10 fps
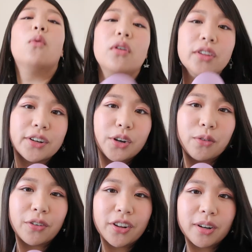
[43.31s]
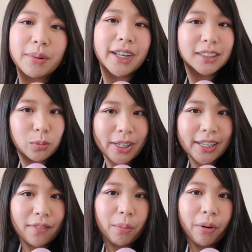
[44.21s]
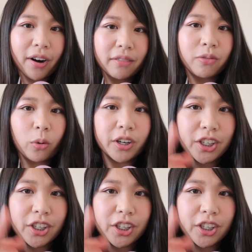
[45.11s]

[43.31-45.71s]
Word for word: Well, look no further because we have the product for